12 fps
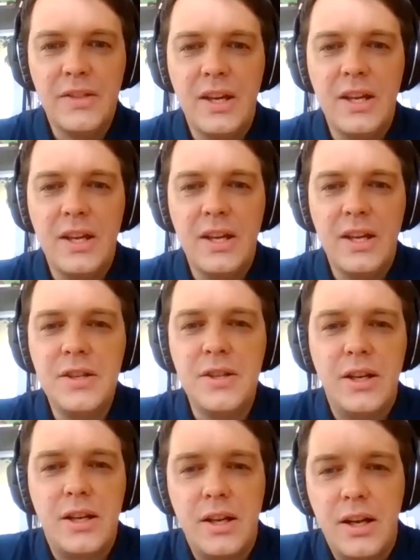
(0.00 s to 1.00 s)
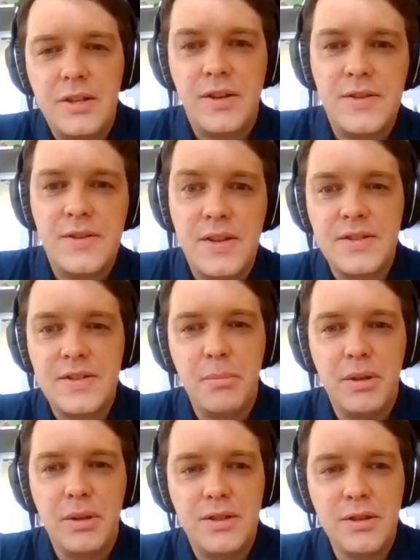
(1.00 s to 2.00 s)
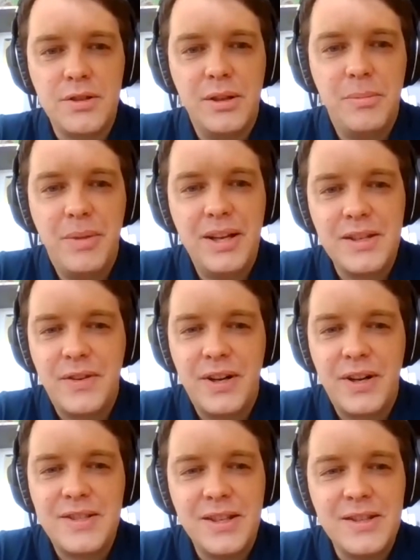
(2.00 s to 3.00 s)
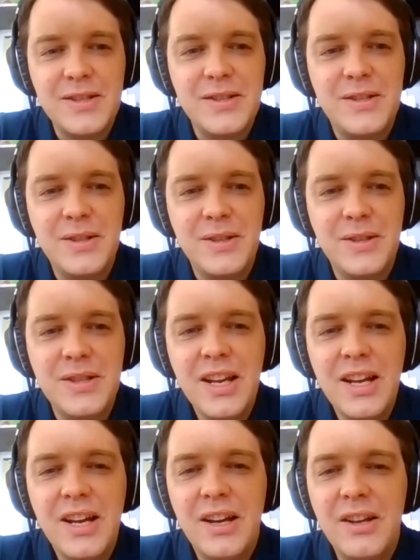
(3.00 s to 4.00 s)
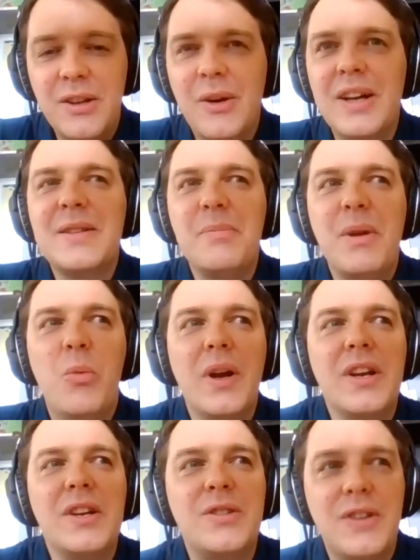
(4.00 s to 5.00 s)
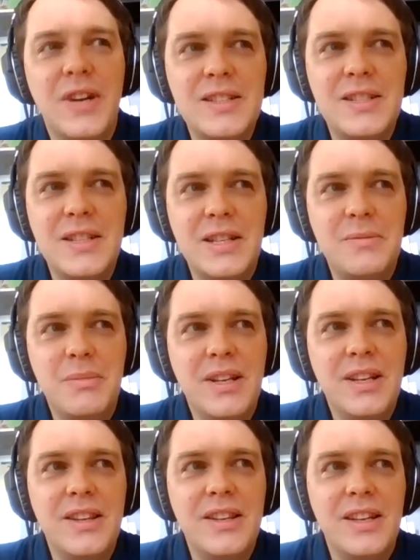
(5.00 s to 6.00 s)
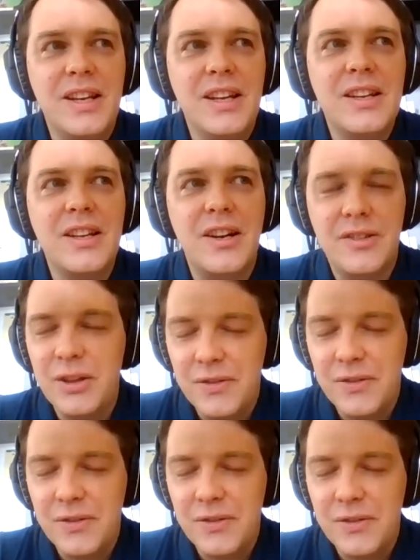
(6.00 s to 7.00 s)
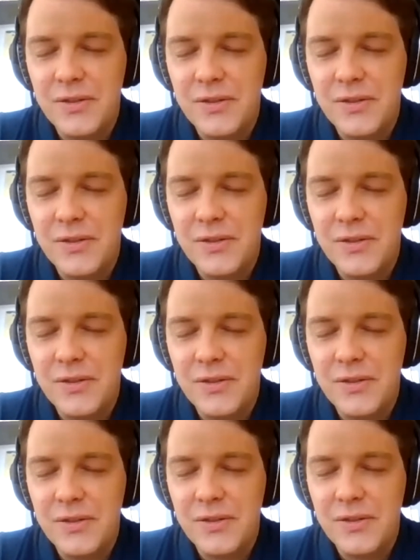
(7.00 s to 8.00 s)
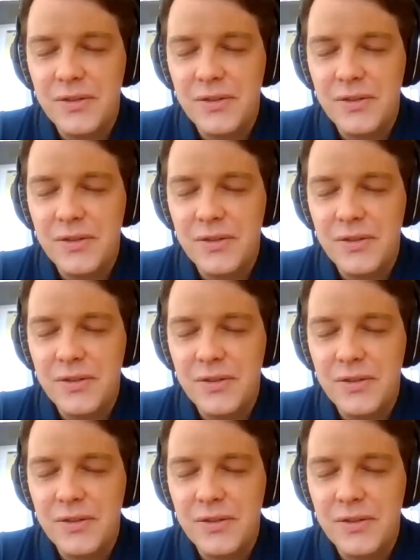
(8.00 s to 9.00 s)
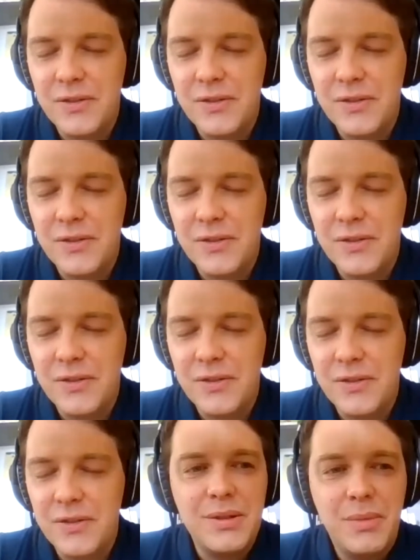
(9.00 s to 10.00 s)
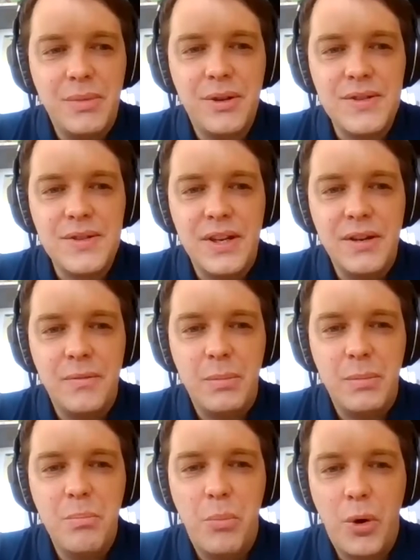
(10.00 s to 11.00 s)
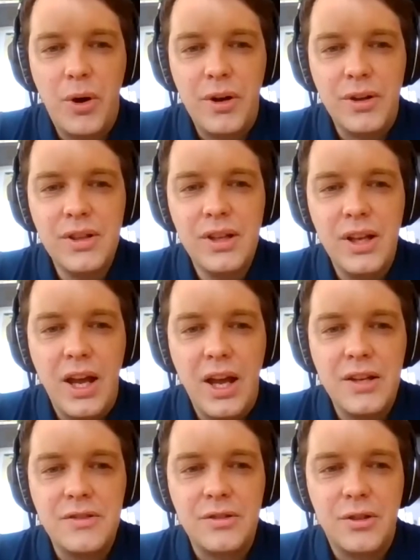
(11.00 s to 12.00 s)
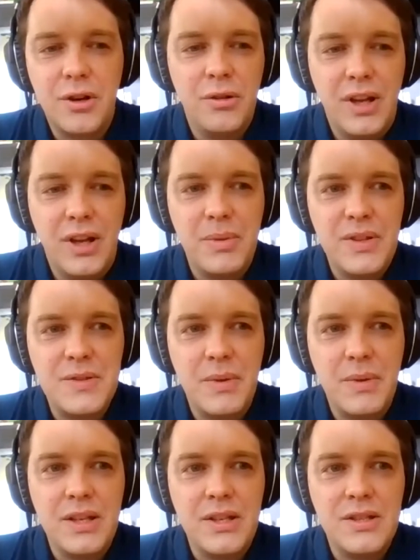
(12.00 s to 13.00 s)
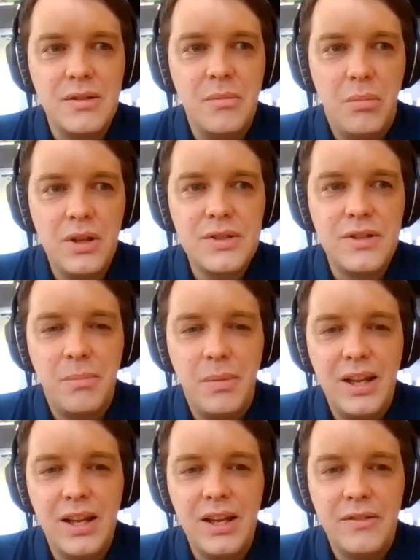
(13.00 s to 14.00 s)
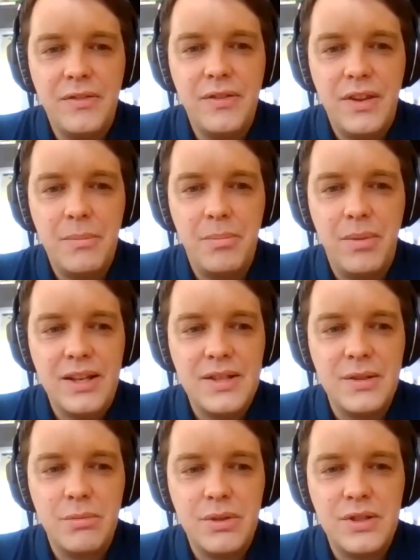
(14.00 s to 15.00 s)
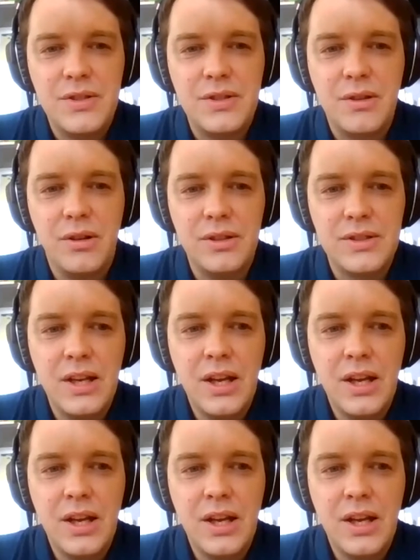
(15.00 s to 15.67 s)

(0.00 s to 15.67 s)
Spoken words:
internet connection is unstable as usual, but as far as I understood, you asked me what attracted me in the career of science. And this is actually quite an easy question, because I've been born and grown up and spent most of my life in the place which is called